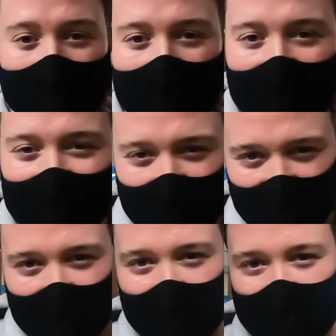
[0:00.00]
you'll have to
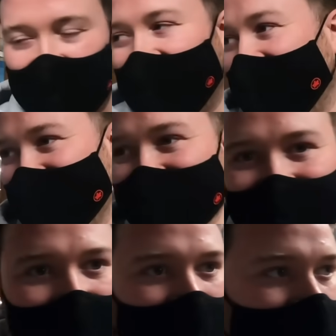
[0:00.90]
excuse my
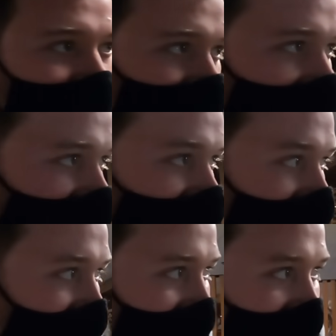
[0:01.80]
haste, of course,
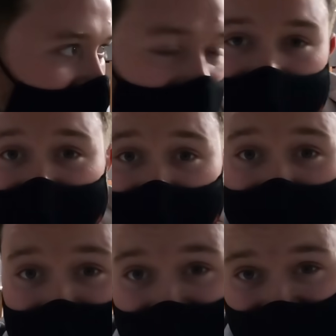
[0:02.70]
because I do have to
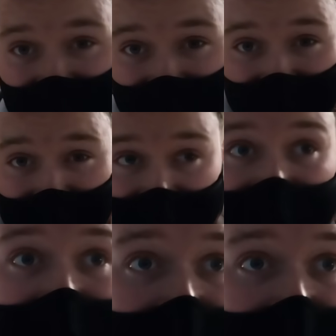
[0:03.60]
go and catch this flight.